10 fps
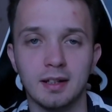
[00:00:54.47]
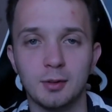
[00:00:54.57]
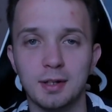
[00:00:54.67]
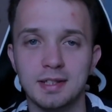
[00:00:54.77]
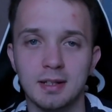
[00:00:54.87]
And
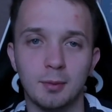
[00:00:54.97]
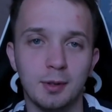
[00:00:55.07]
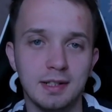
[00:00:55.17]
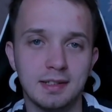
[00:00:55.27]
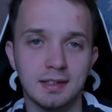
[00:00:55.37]
there are some
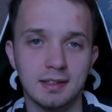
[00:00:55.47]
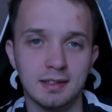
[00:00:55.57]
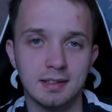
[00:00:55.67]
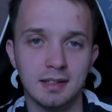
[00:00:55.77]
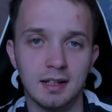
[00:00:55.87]

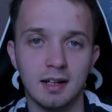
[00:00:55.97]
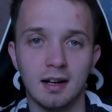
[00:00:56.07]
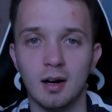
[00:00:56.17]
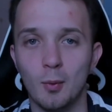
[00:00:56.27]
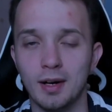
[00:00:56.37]
reasons
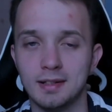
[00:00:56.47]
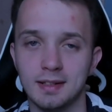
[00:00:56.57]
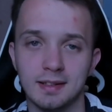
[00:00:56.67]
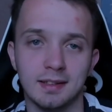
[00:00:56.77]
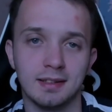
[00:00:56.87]
uh, why
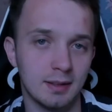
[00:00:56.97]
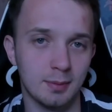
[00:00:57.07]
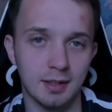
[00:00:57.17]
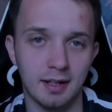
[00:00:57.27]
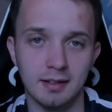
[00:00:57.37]
things that this
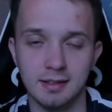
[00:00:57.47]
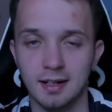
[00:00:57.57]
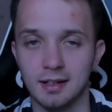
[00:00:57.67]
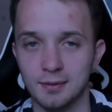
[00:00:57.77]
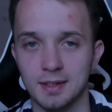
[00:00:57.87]
website is
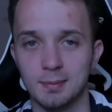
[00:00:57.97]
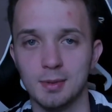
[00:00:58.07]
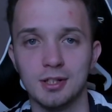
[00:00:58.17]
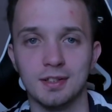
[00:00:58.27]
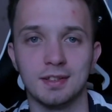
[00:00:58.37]
kind of
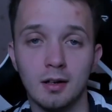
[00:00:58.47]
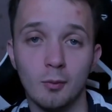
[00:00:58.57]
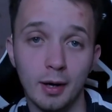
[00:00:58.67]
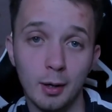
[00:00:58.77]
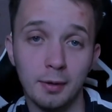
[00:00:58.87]
suspicious.
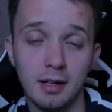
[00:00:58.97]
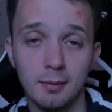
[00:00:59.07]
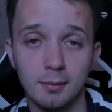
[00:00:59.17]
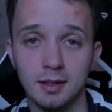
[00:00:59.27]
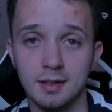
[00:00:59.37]
One of
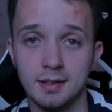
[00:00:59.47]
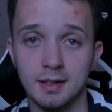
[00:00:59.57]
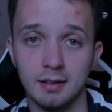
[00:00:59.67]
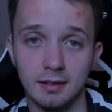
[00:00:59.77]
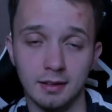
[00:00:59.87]
them is
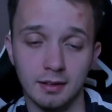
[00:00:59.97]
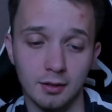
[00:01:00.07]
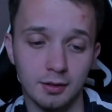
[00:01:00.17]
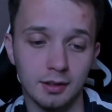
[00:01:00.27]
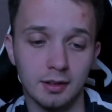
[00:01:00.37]
that in
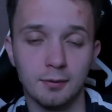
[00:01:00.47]
contact